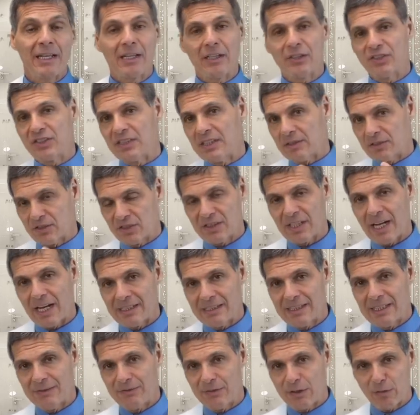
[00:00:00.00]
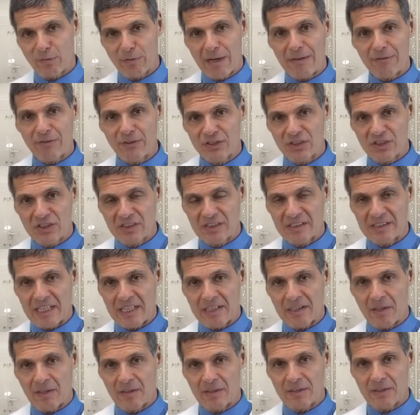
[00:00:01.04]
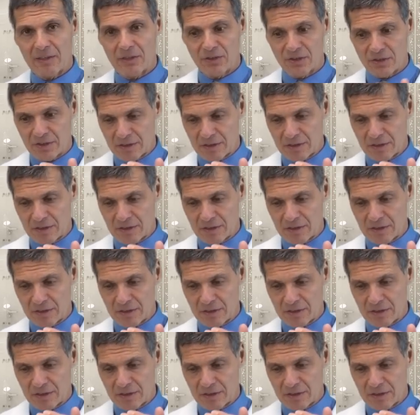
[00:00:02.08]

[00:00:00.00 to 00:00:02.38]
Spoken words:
You'll see there's scientific references in that article,